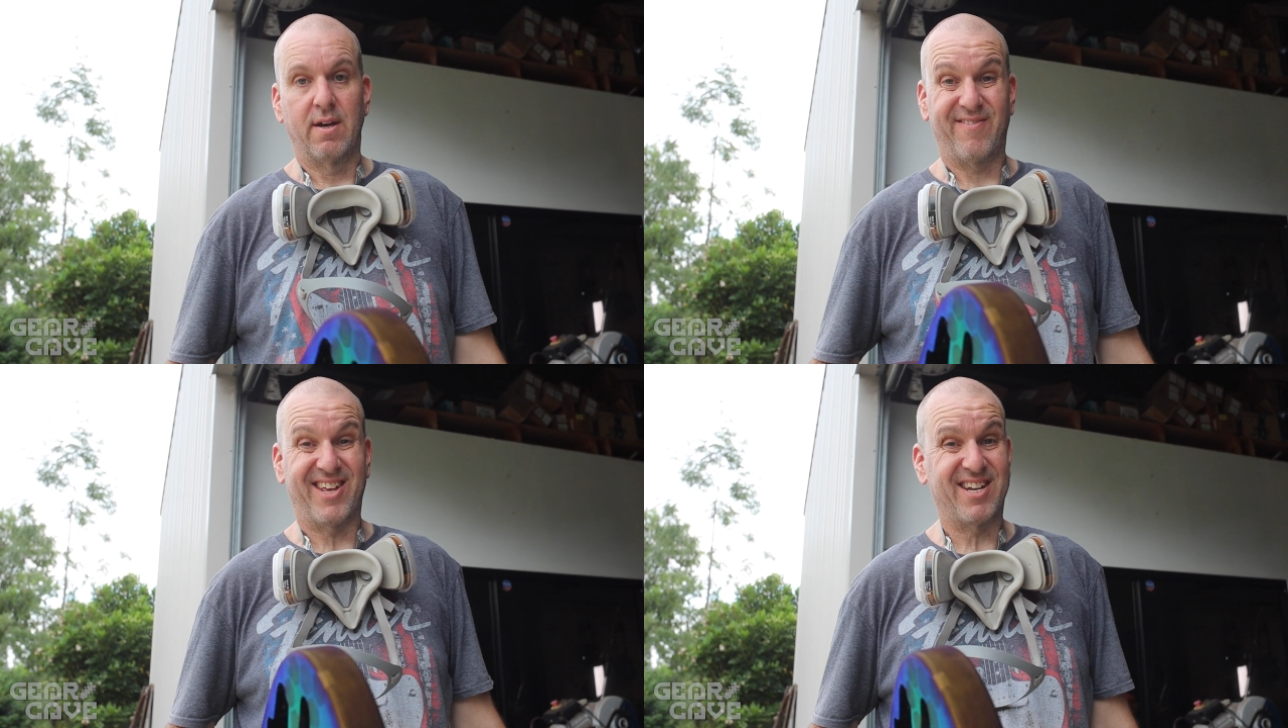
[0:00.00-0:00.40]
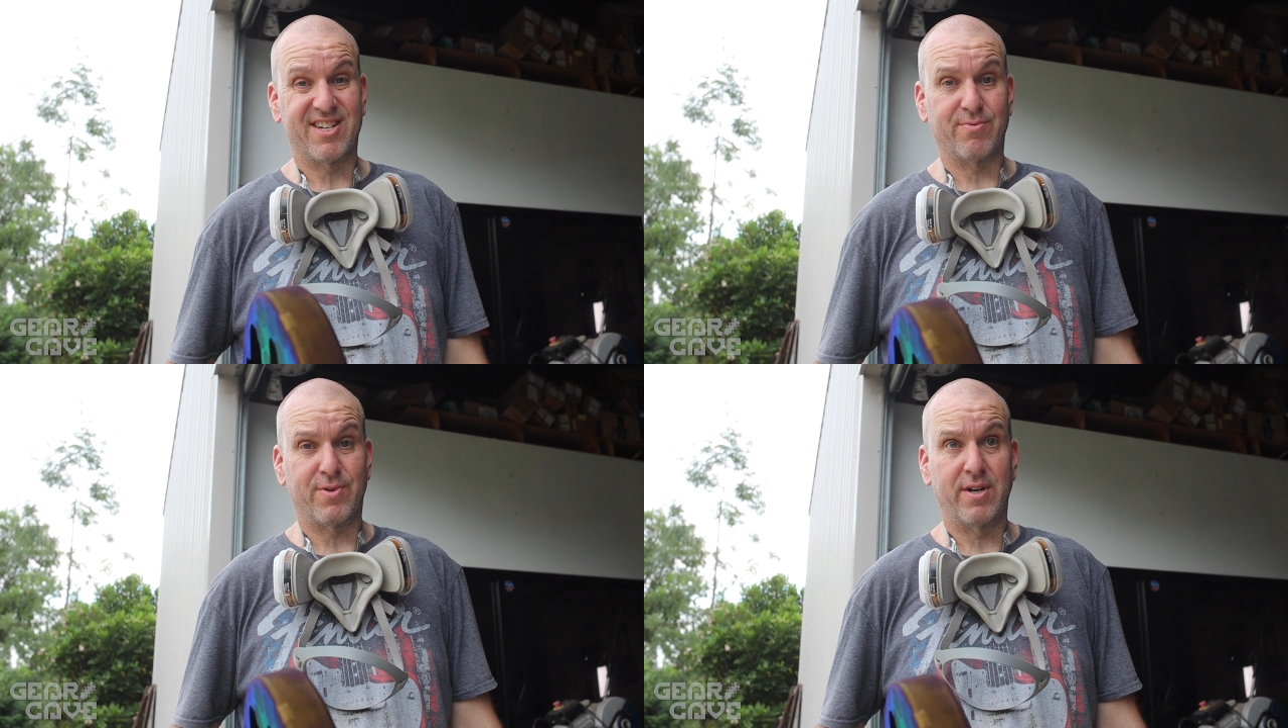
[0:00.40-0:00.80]
If that
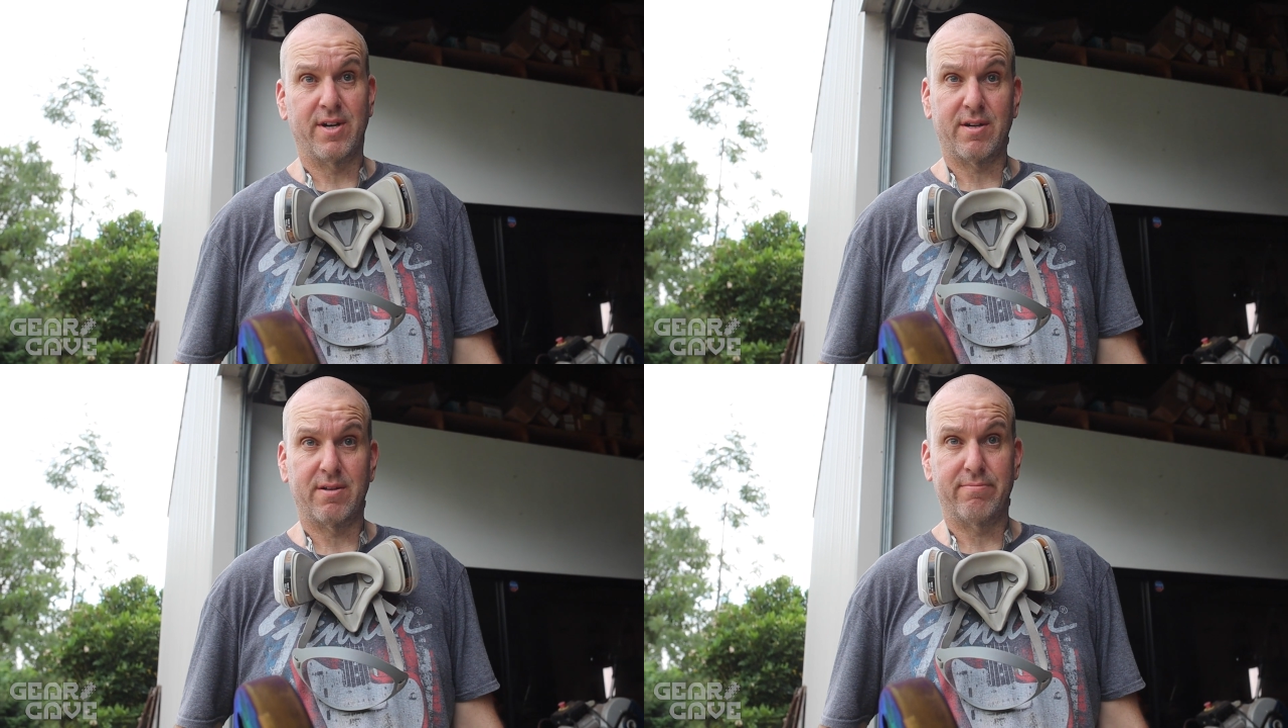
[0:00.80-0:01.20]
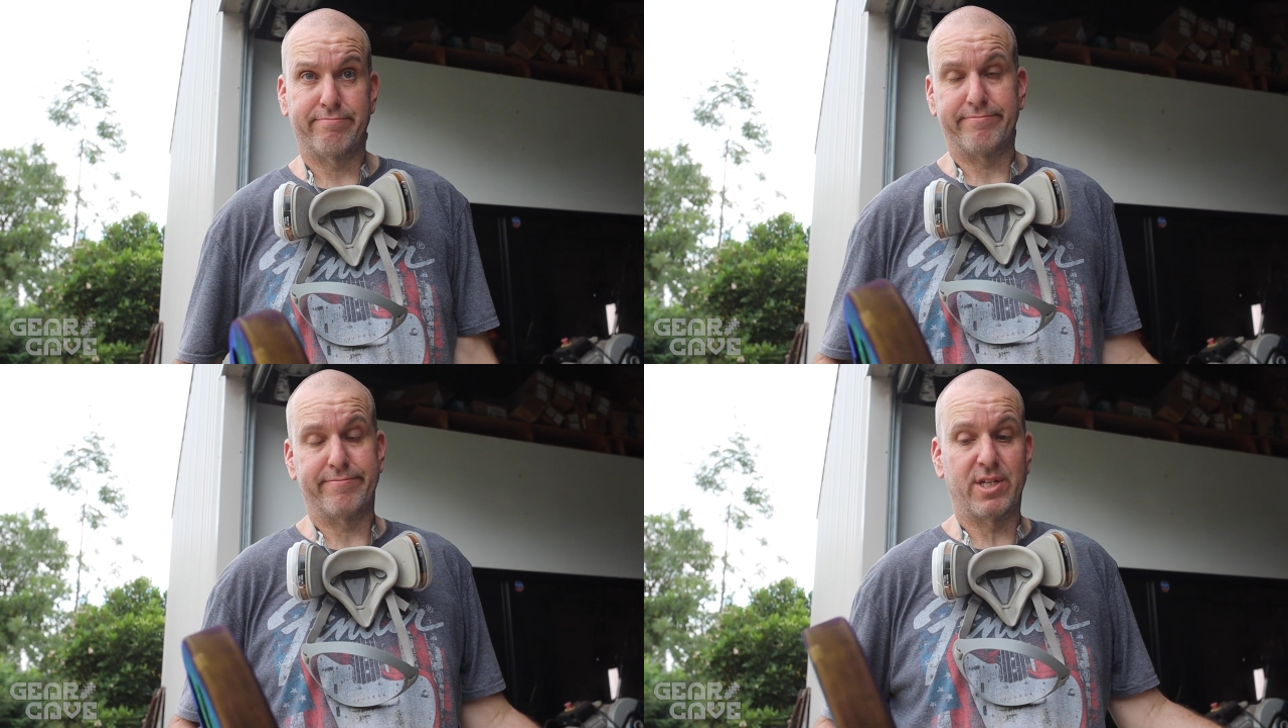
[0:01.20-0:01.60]
doesn't work,
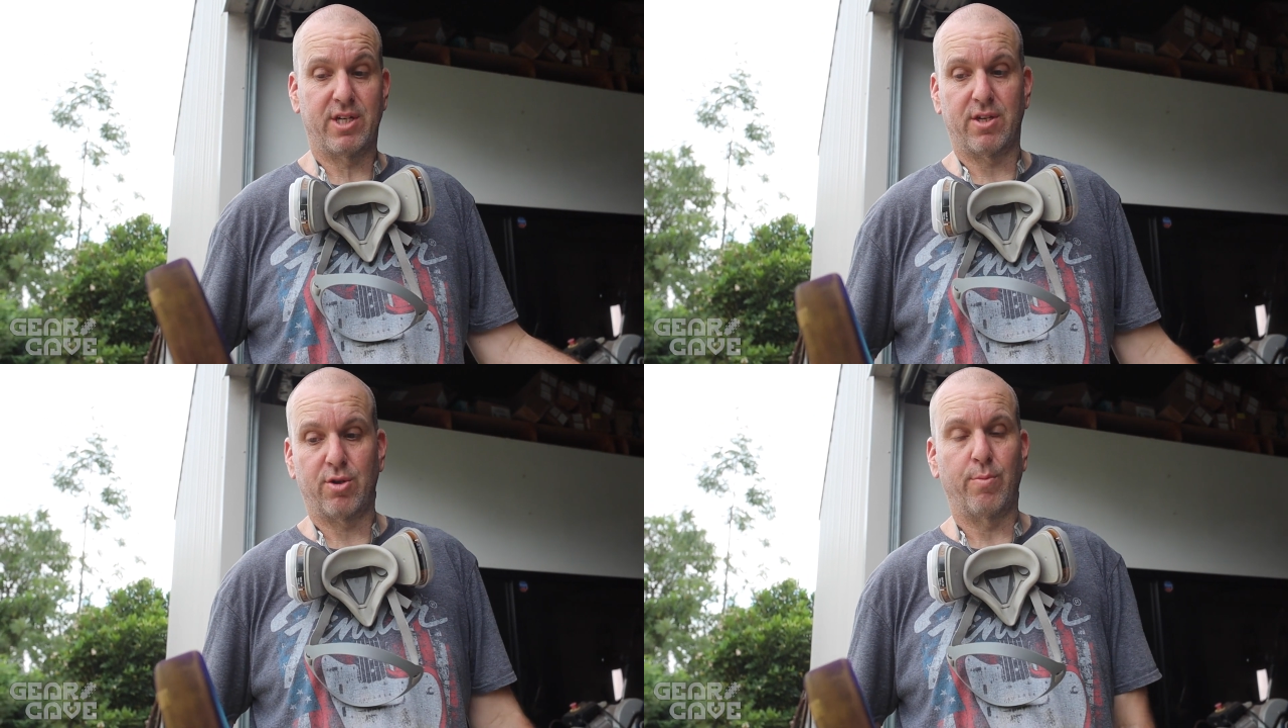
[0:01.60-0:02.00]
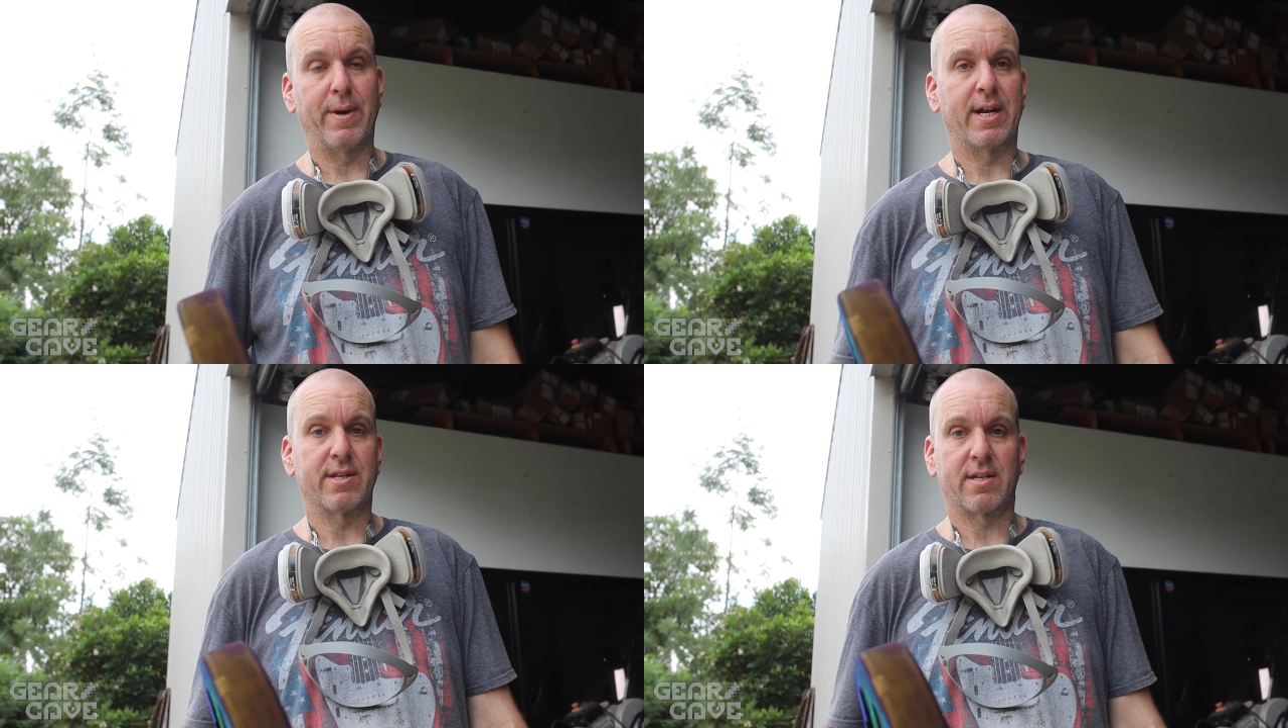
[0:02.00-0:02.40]
it's just too
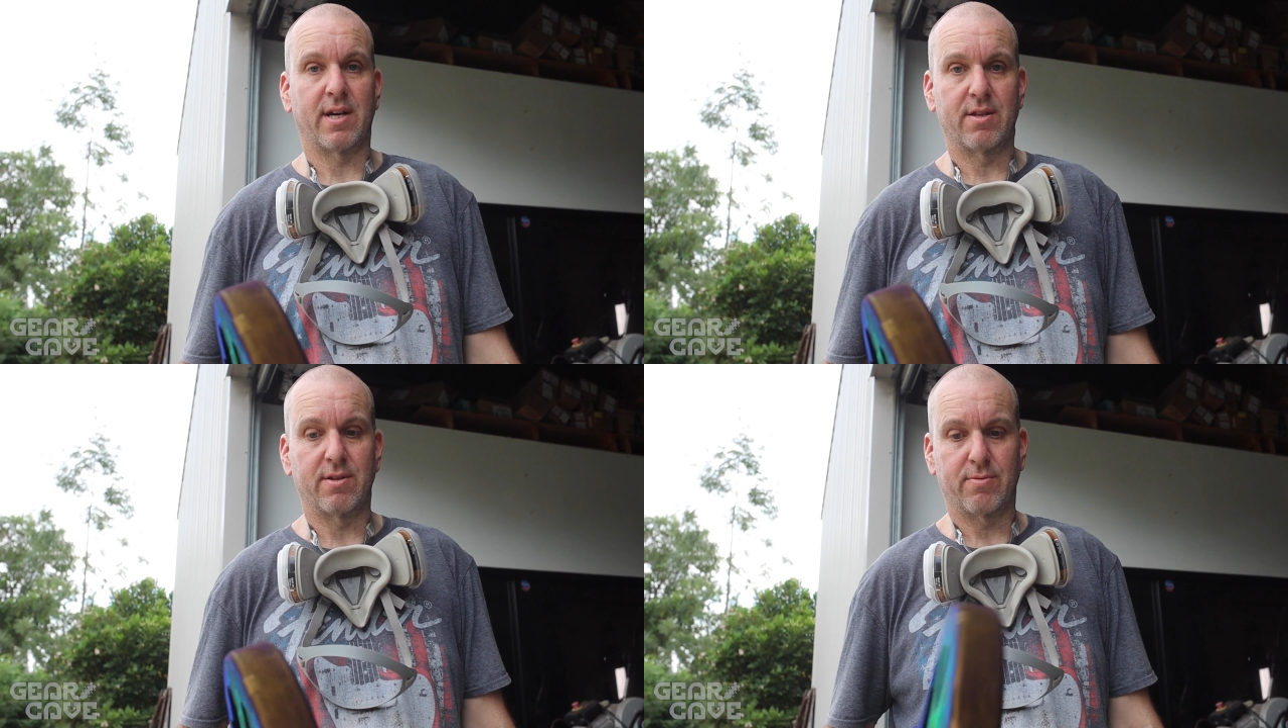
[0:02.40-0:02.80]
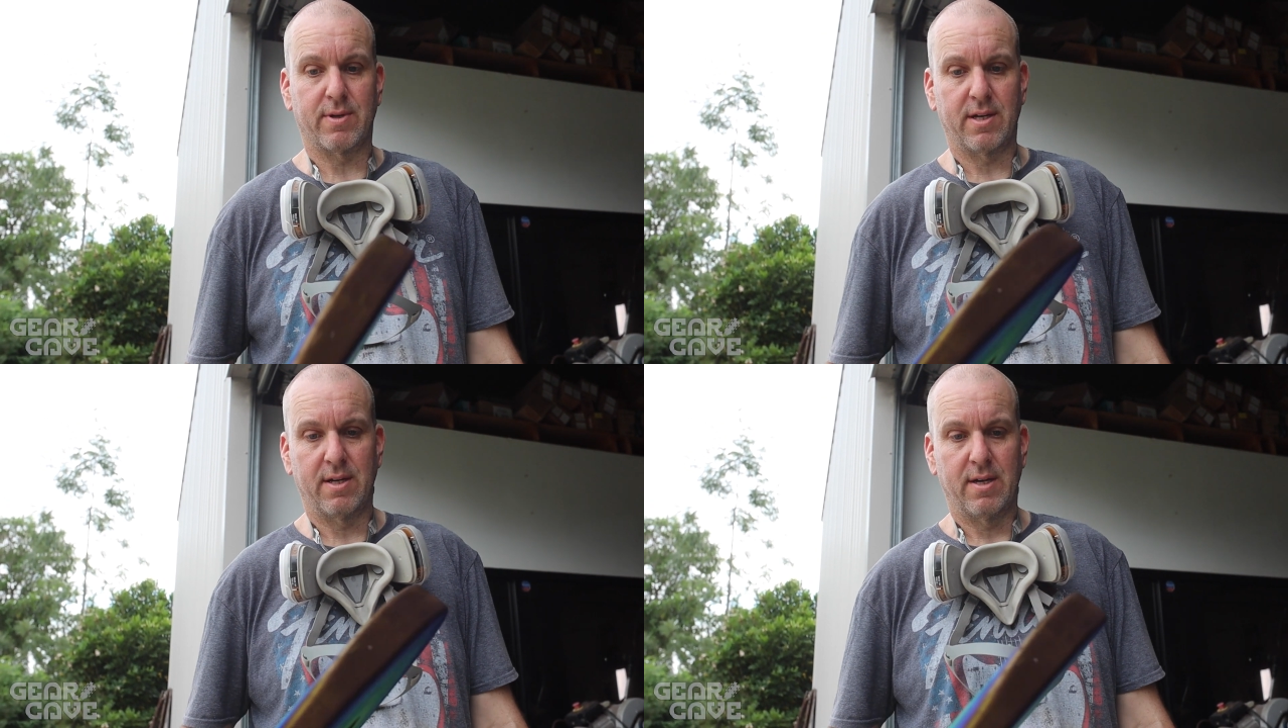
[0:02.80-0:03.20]
bad it's staying this
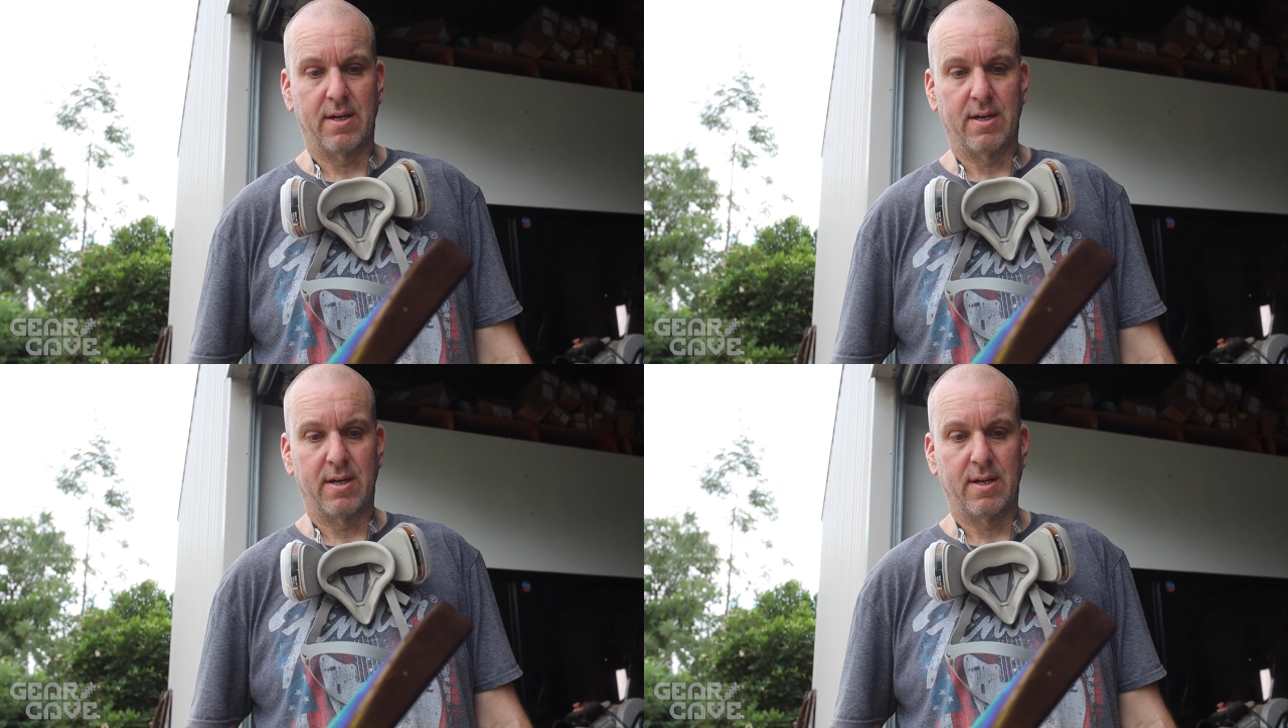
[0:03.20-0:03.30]
way.